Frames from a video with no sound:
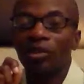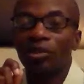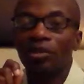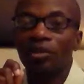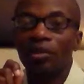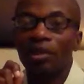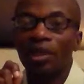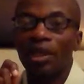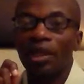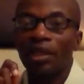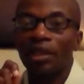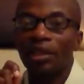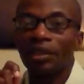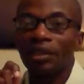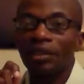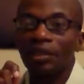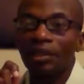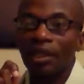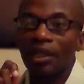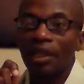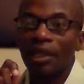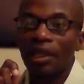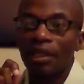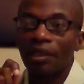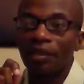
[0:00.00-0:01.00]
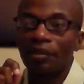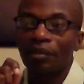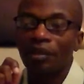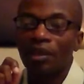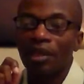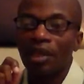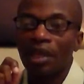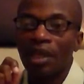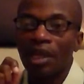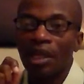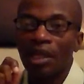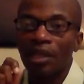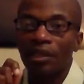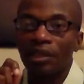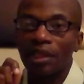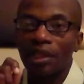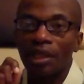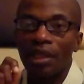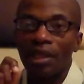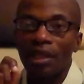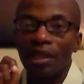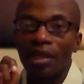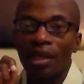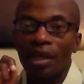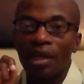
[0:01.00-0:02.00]
to get you to understand, he
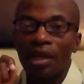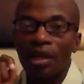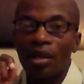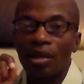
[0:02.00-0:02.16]
said,